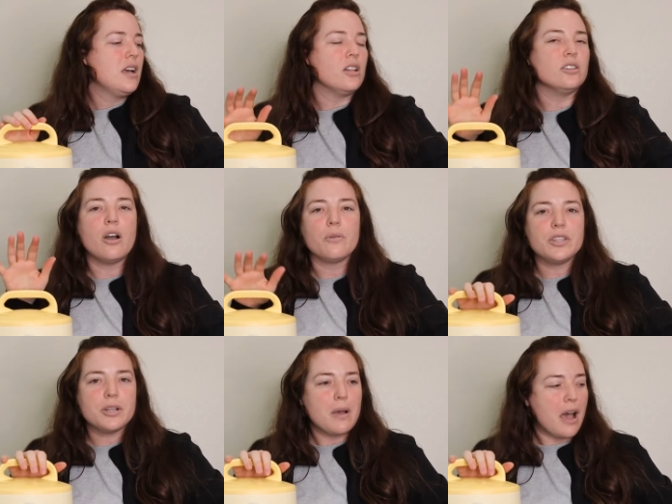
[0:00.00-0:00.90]
Along
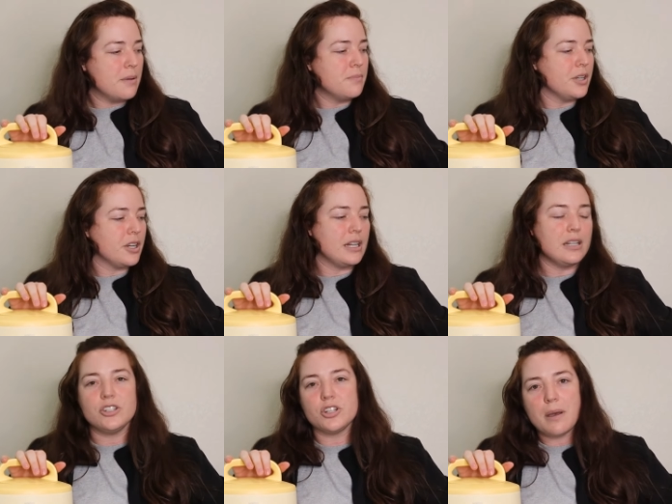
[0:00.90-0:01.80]
with your pump, you're gonna
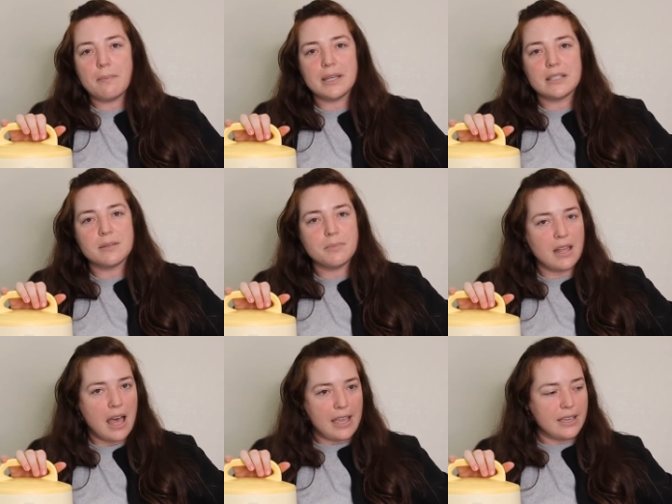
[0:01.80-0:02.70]
need your pumping
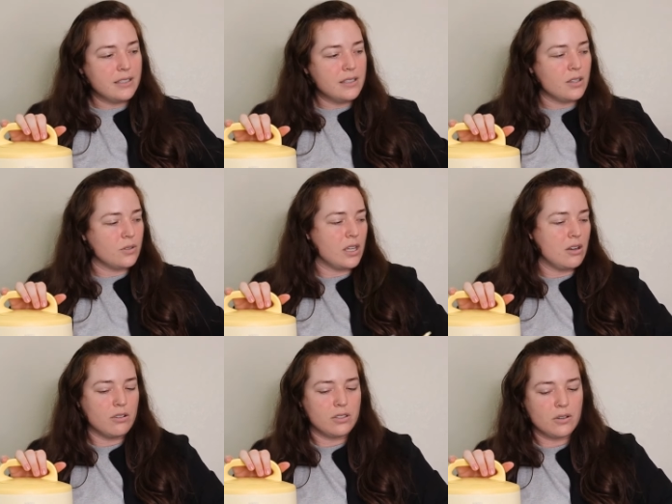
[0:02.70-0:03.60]
supplies. Those
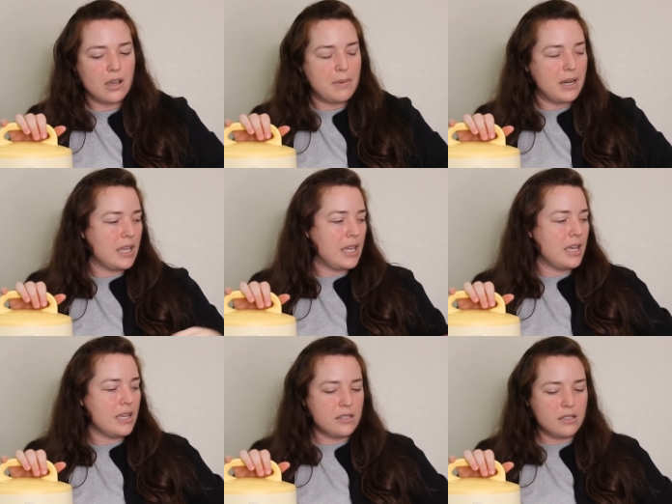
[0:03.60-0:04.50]
can also come in a
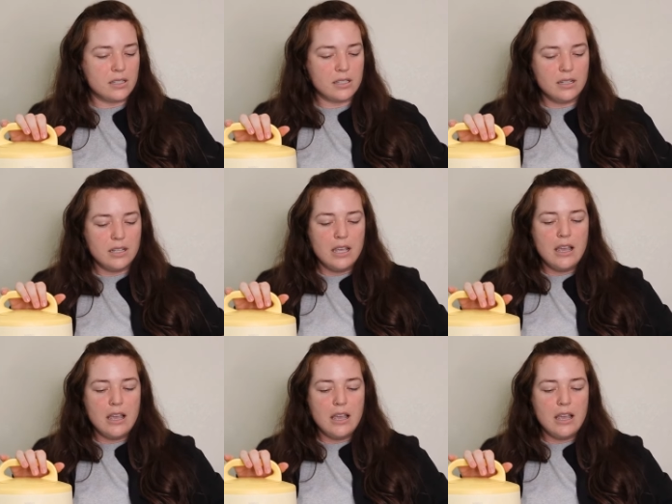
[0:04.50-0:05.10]
kit.